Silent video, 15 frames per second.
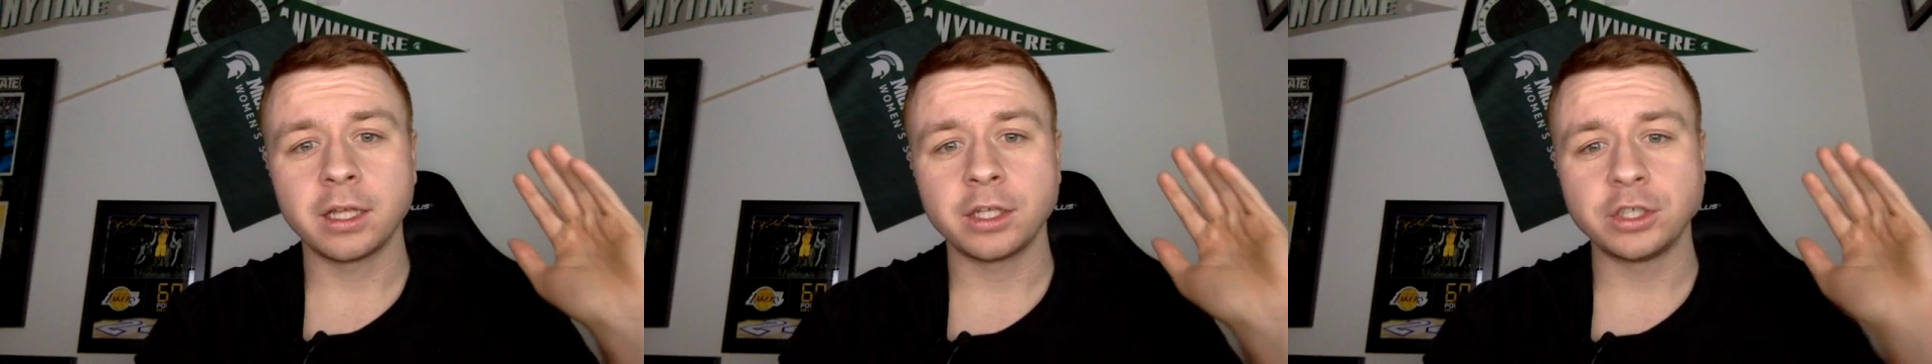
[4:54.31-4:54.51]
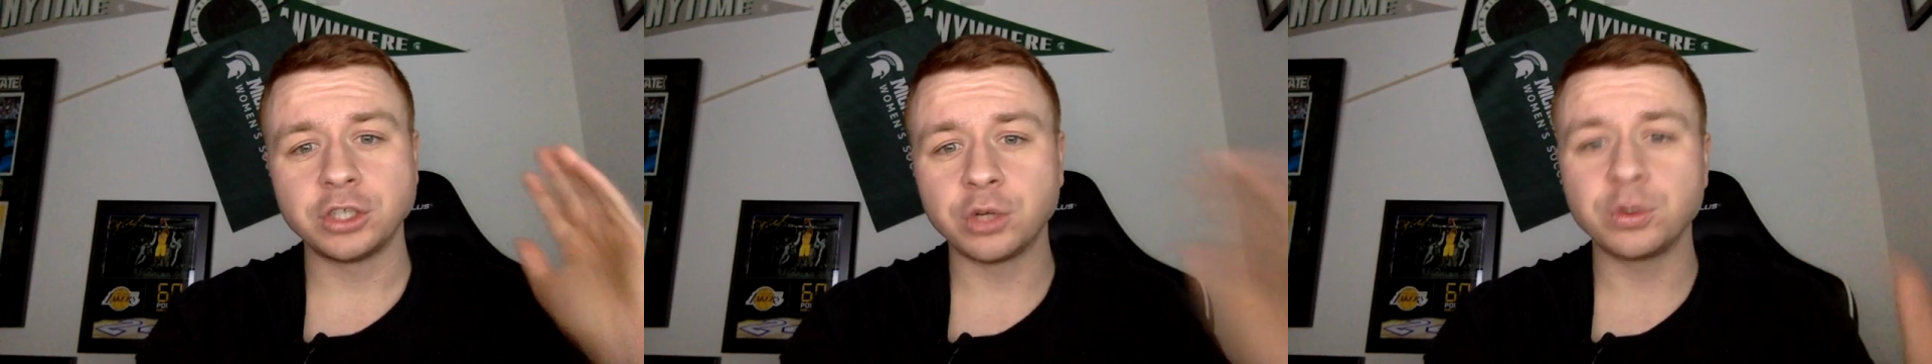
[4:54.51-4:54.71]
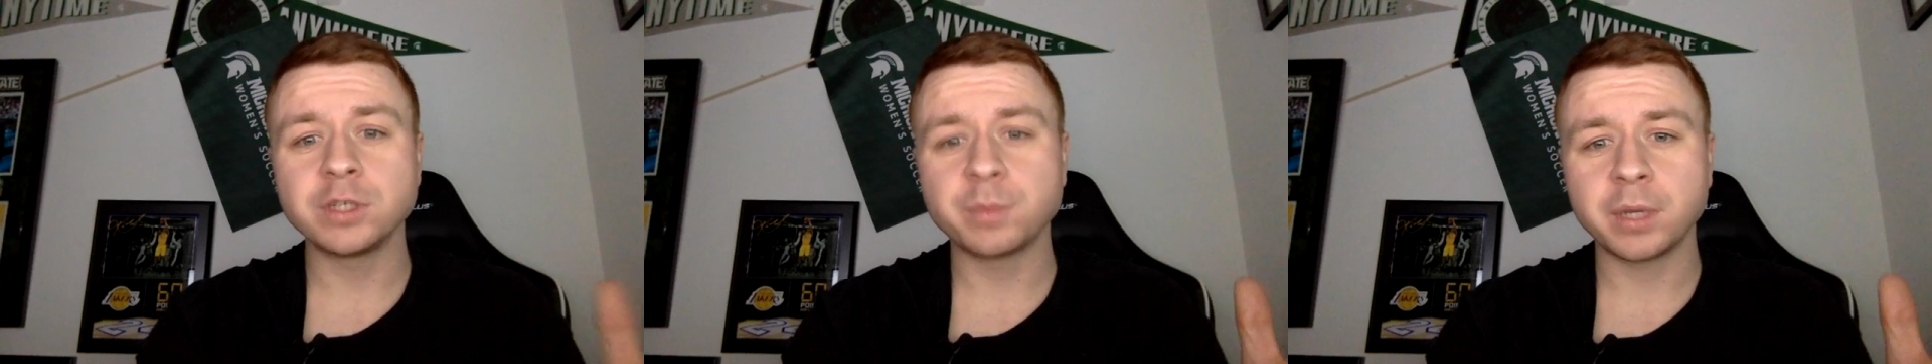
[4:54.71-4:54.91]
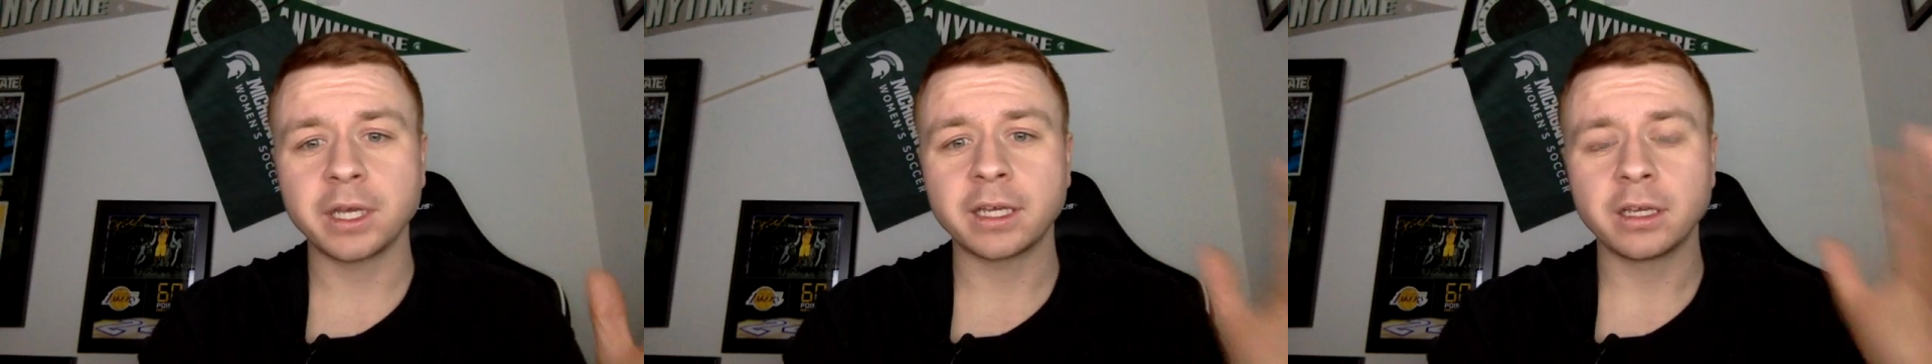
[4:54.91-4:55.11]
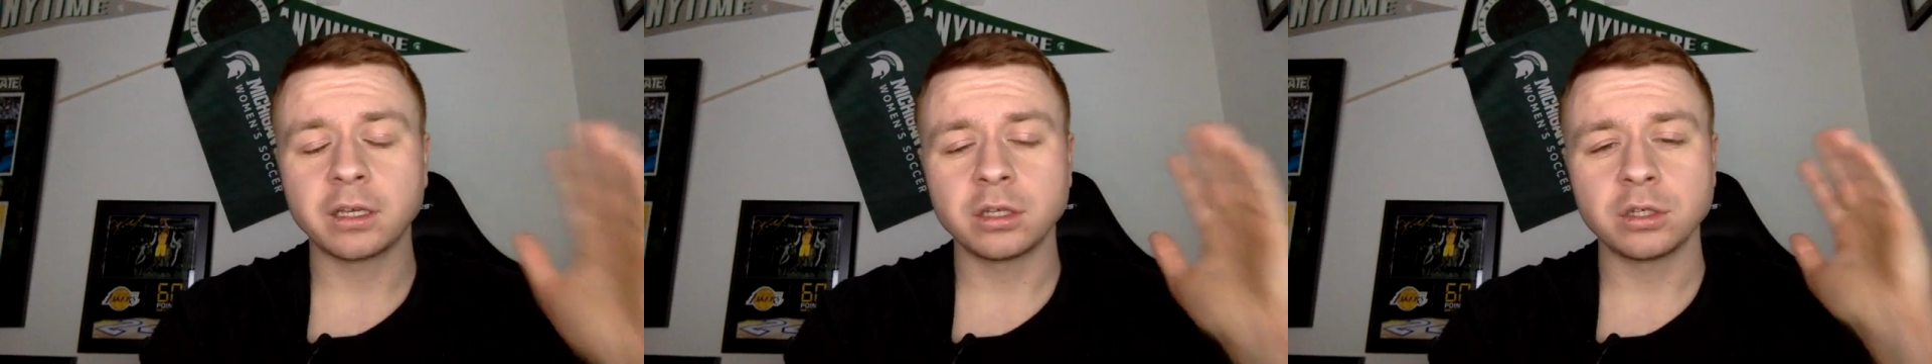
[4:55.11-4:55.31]
Joey's
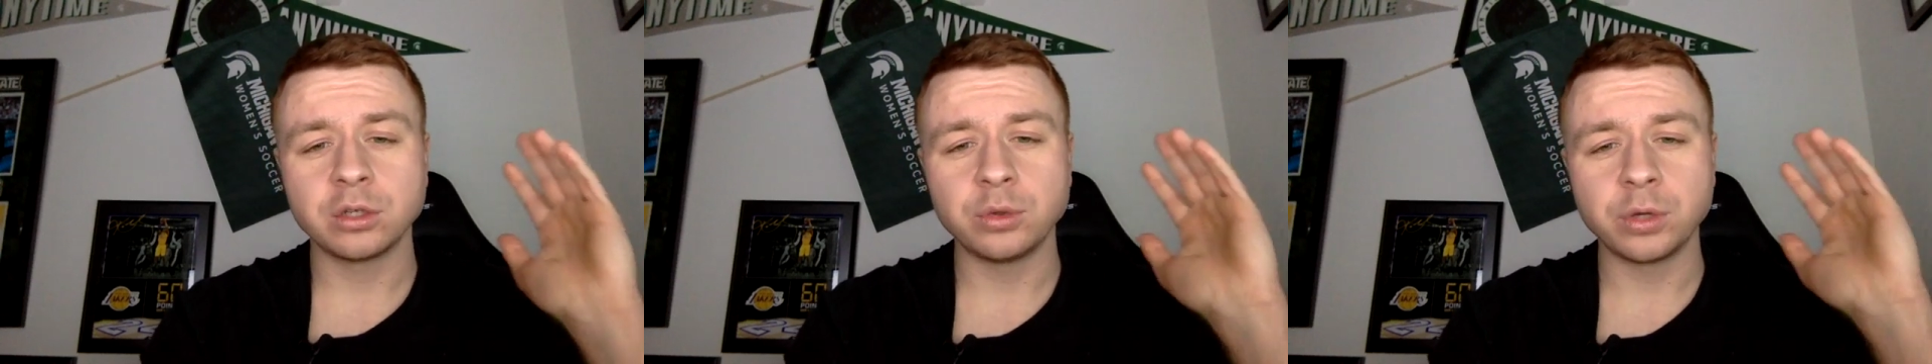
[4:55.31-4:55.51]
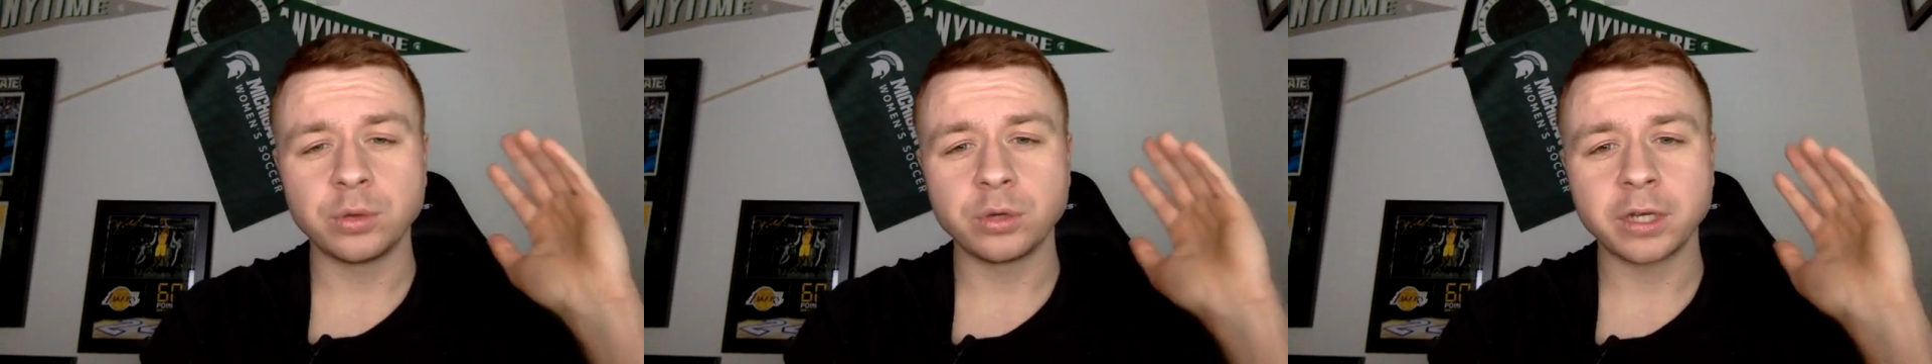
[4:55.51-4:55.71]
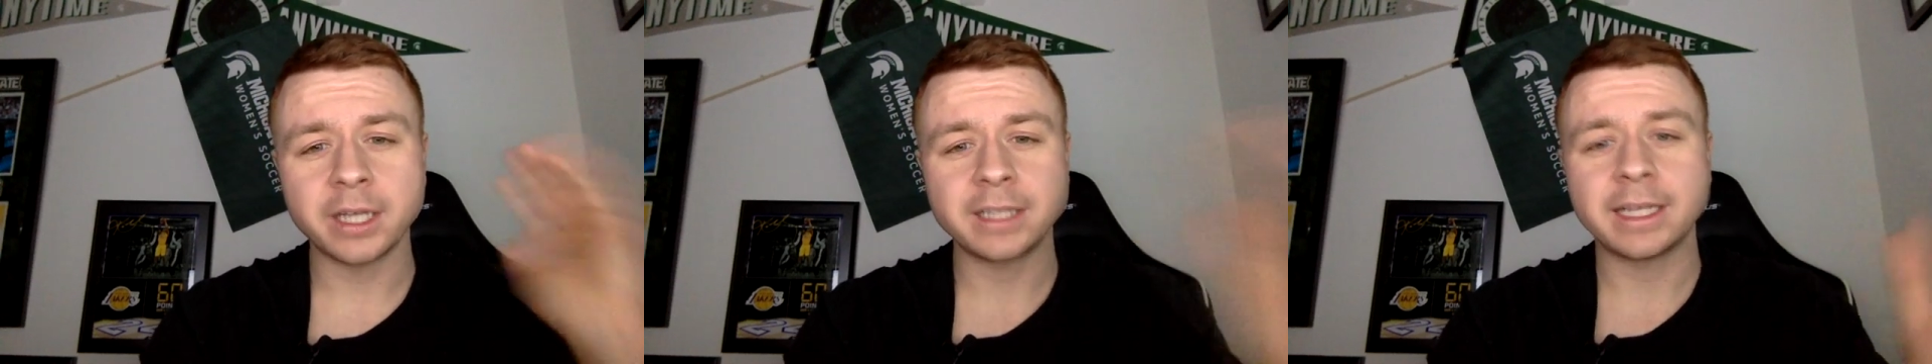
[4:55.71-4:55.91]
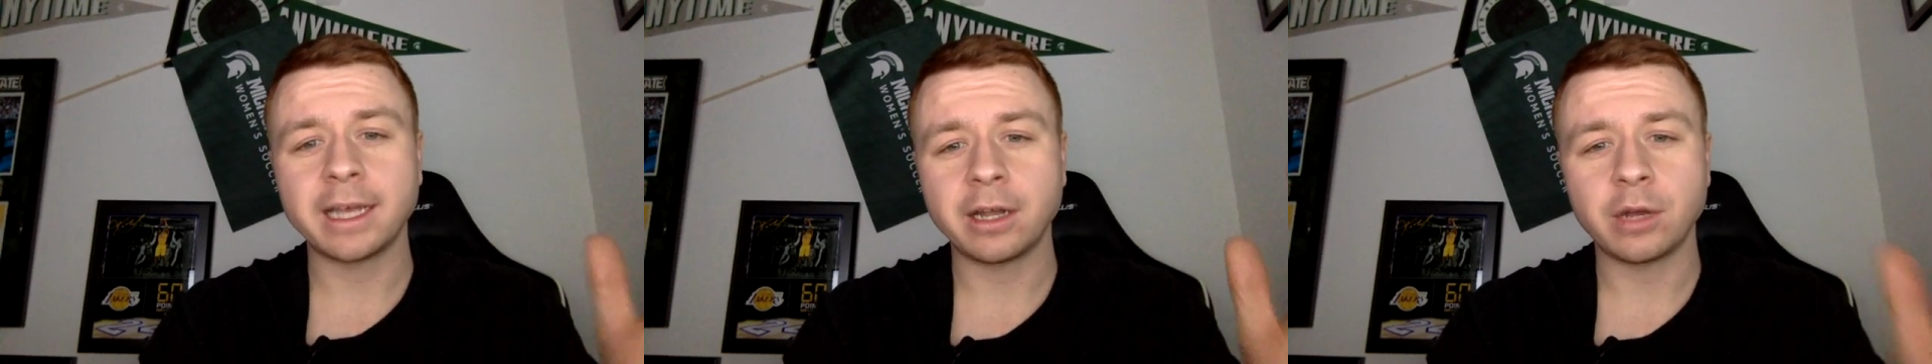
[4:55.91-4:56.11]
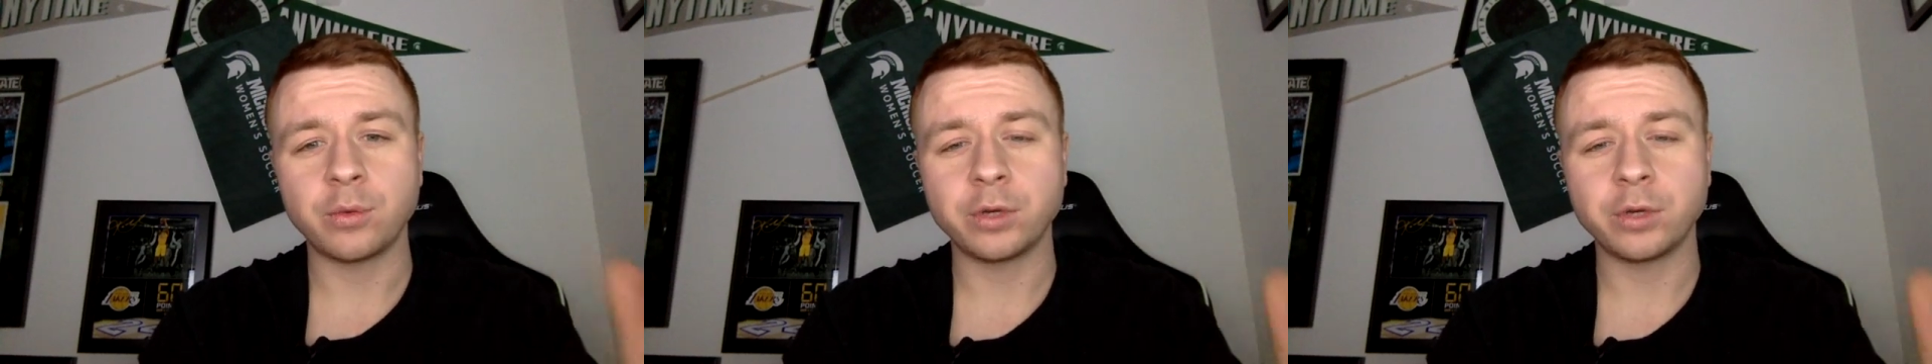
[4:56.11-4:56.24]
pick, who he will get down on